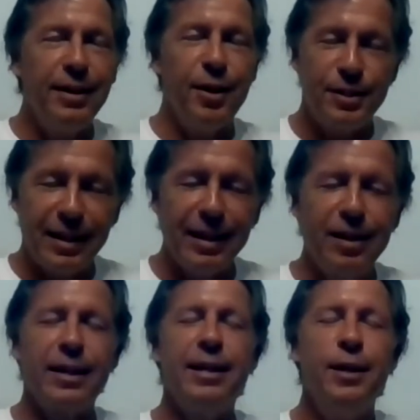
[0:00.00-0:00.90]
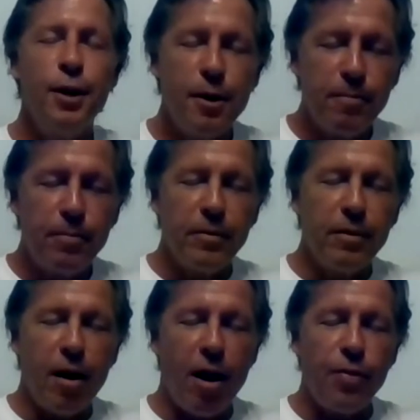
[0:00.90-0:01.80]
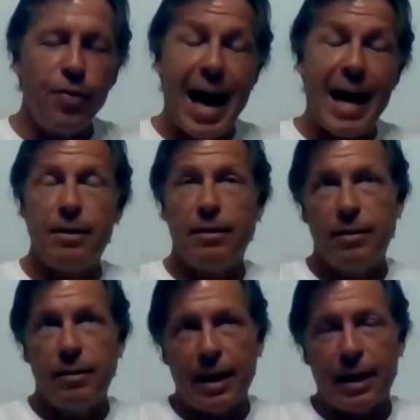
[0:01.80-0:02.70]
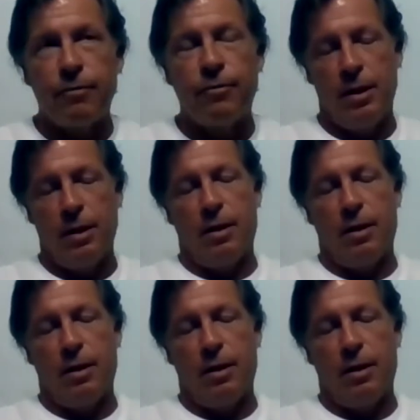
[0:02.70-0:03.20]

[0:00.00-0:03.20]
it's clearly on that kind of